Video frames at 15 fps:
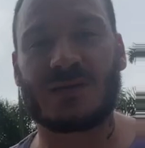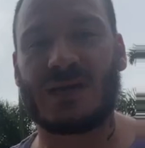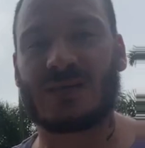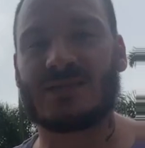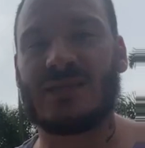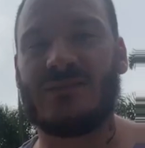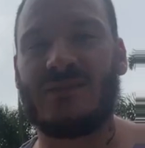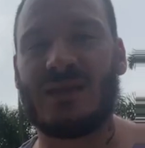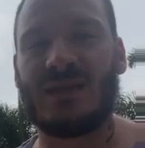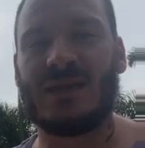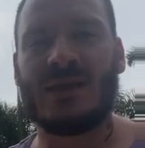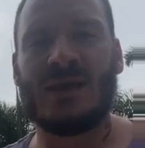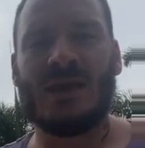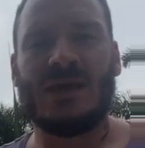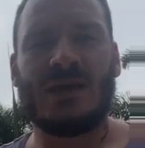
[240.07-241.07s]

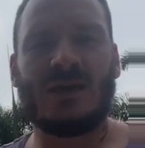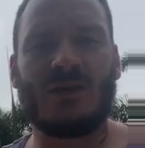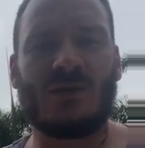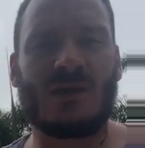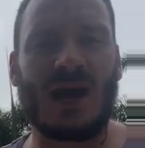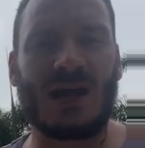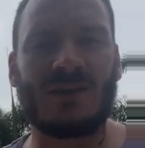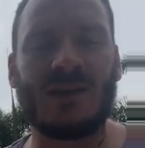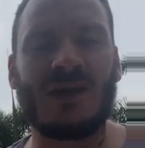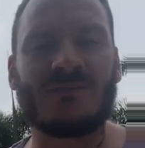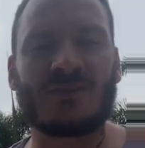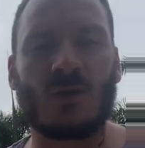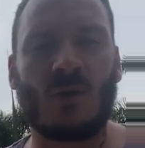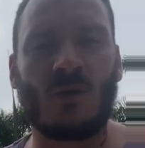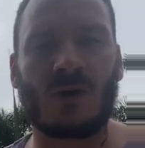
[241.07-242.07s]
productivity. You know, God
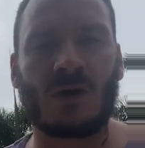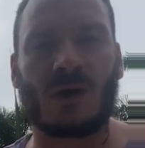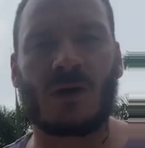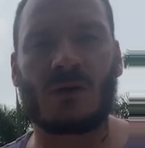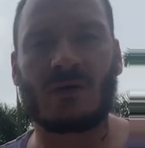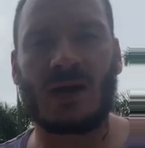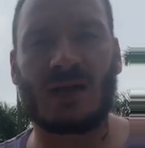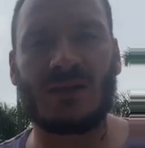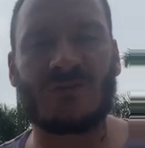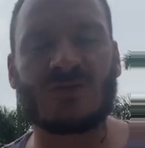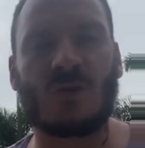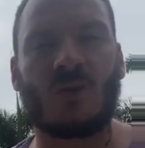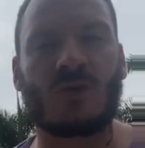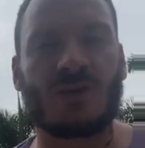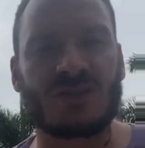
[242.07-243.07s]
loves order. God
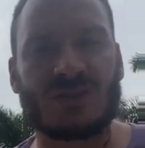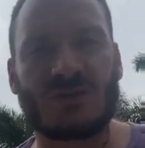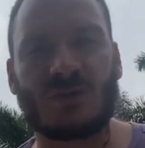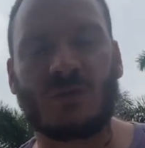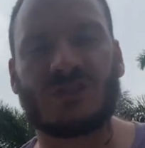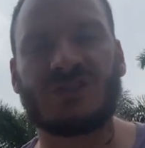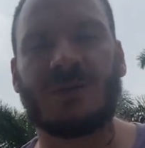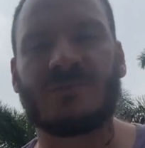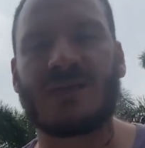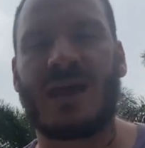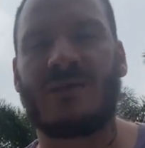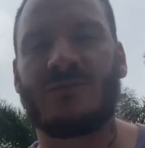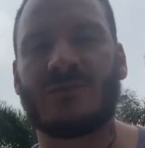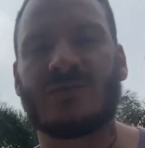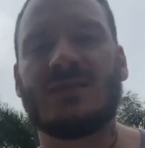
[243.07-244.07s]
loves order. It's stewardship to
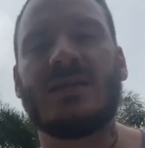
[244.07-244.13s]
have